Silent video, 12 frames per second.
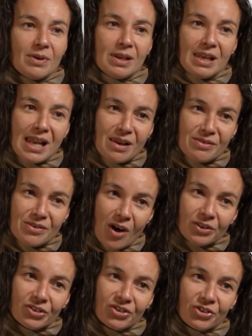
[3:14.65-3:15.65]

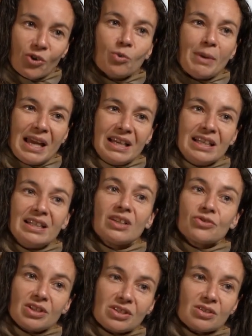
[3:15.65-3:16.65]
not so many
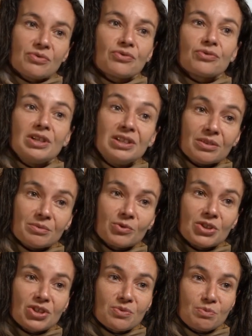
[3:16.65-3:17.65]
degrees of freedom,
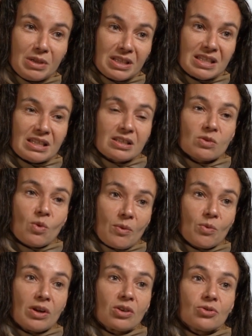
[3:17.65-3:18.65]
which means it's quite
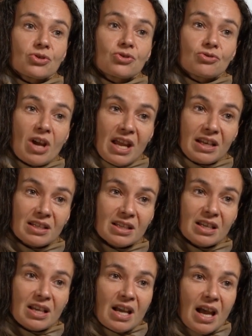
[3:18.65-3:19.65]
well constrained.
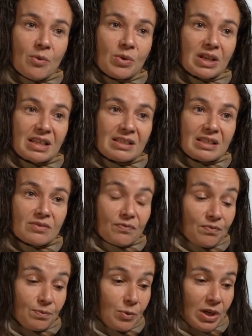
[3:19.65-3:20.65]
And we
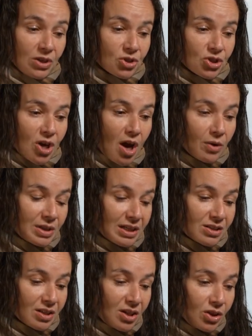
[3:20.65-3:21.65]
can show
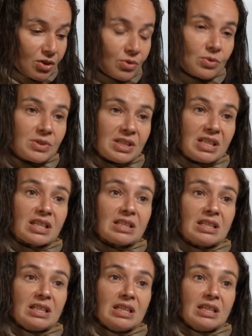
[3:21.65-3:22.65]
that using
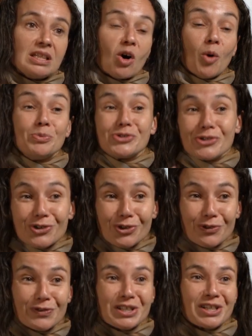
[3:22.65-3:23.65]
the
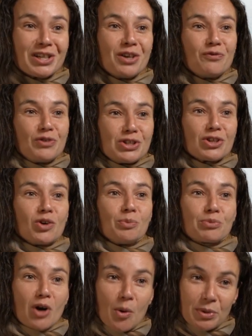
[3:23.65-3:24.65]
observed physical
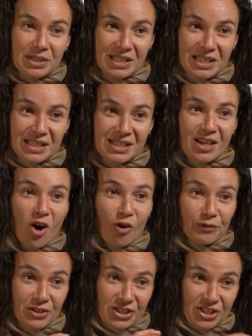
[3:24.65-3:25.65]
properties
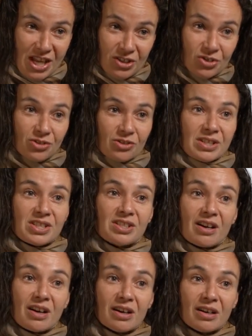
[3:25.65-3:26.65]
of the central
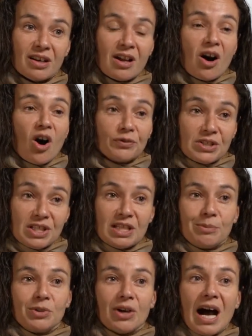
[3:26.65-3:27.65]
star of
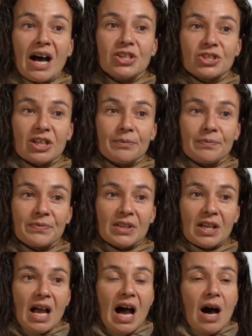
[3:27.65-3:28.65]
TW Hydrae,
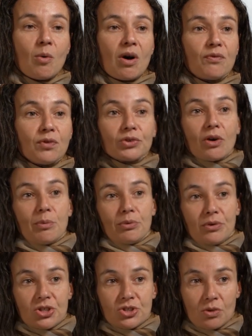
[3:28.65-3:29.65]
our
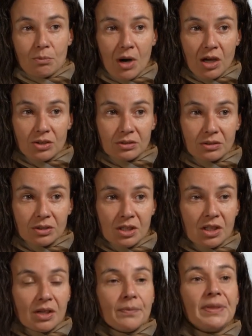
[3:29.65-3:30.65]
photoevaporation model
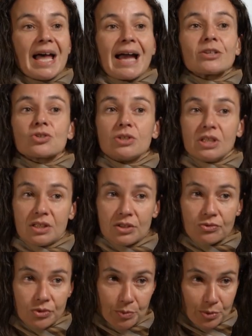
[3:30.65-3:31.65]

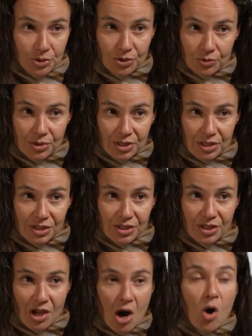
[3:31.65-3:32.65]
naturally
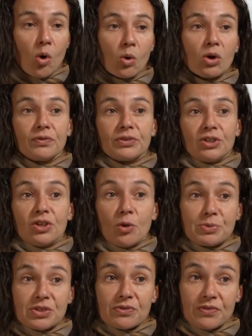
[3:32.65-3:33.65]
reproduces all of the
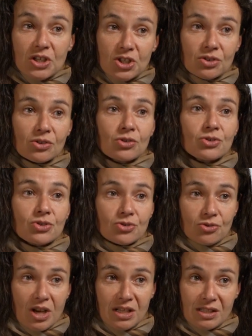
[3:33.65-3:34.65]
observational
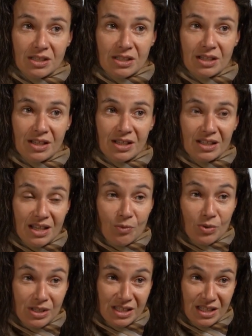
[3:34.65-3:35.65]
constraints
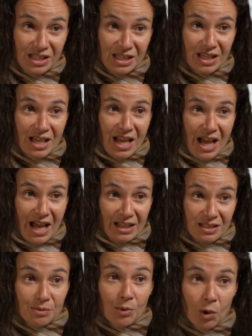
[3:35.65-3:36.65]
that we see
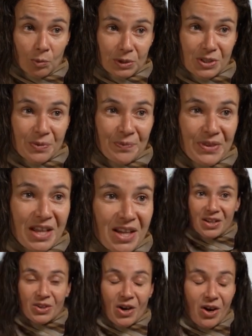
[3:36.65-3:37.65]
at the moment.
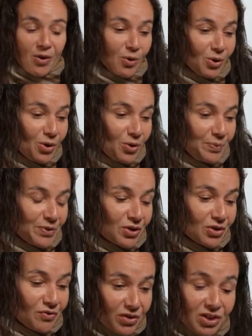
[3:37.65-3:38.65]
Now,
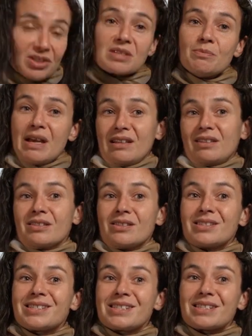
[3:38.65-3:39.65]
reverse
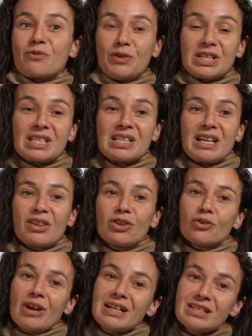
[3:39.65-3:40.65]
methods, fitting a
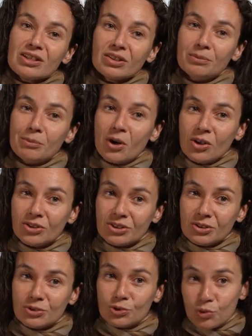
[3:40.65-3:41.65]
theoretical
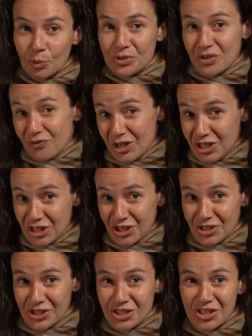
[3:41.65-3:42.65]
model to
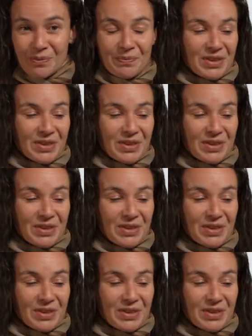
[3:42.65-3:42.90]
observations,